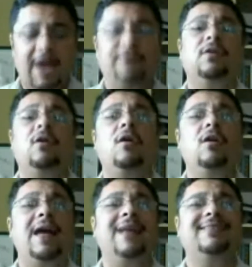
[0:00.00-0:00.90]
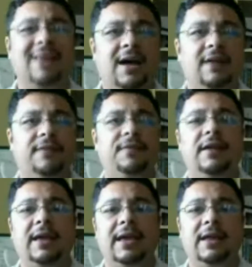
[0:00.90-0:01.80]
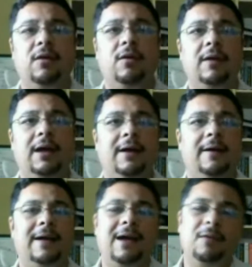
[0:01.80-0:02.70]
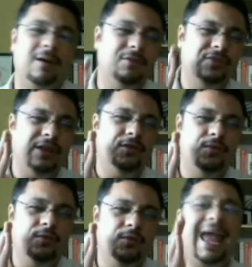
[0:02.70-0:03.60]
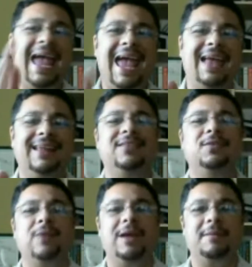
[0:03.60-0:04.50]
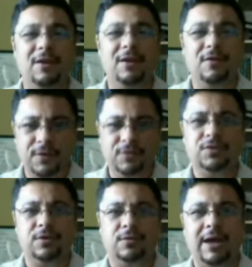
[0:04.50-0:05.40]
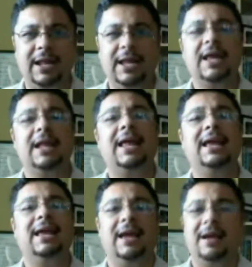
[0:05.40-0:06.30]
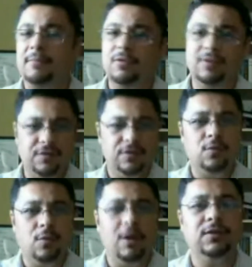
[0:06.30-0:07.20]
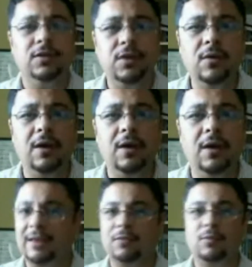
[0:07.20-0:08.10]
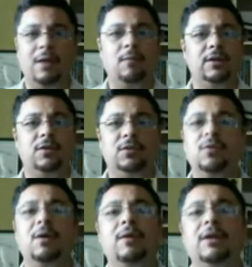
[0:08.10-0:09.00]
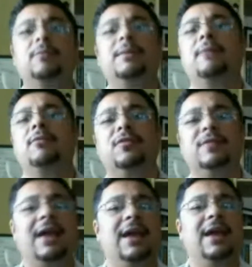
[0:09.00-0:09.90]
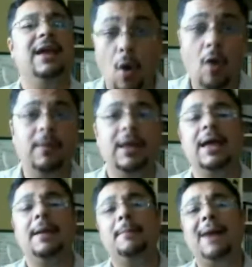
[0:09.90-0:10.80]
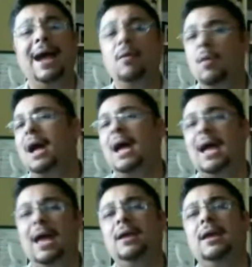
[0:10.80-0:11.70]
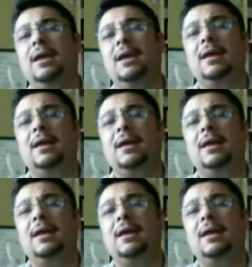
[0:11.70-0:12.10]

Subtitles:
after all that stuff, I was trying to head into a better future, right? Like most of you want to do. That's what I wanted to do. I wanted to be able to stay home. My why